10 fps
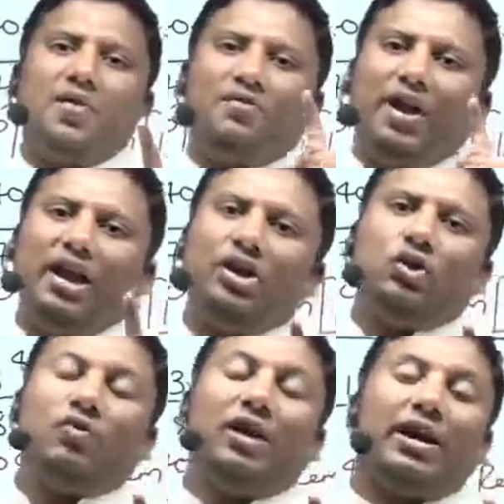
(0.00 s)
where
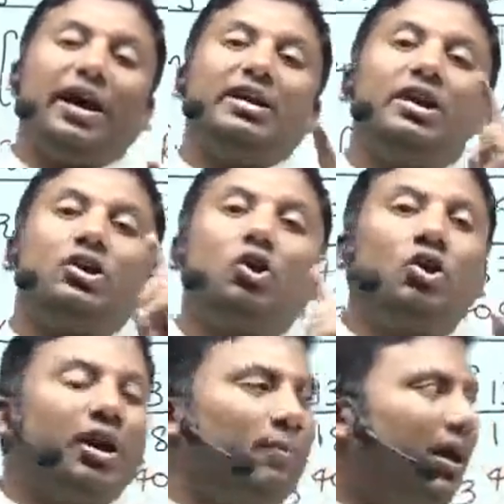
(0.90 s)
you will get
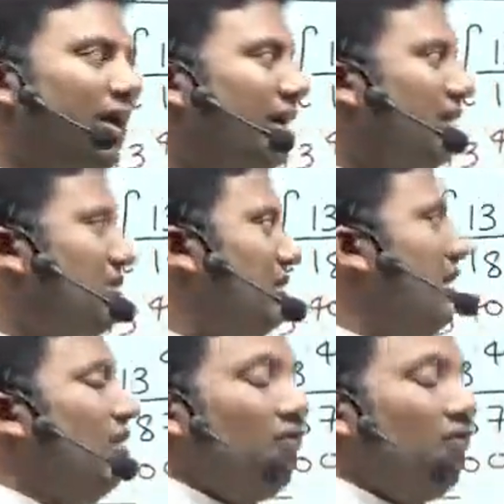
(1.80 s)
two reminders.